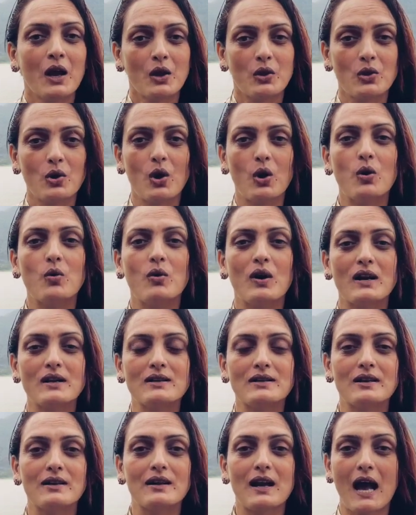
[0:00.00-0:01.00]
No
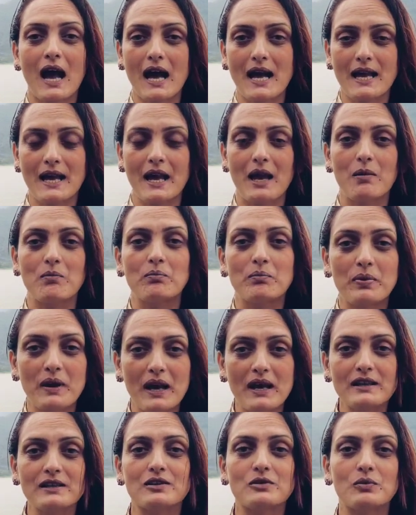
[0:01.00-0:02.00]
wonder I am
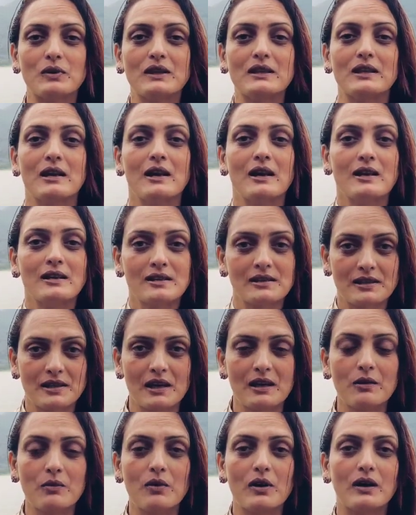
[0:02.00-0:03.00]
blessed with
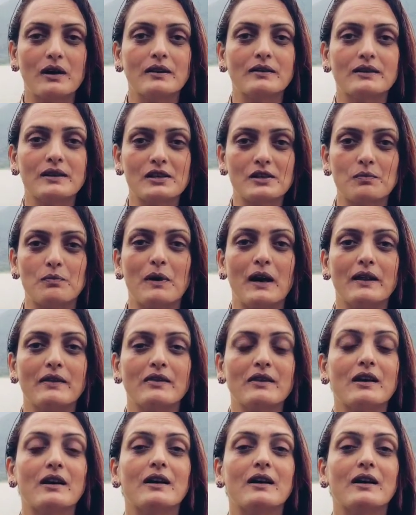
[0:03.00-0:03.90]
silver this month.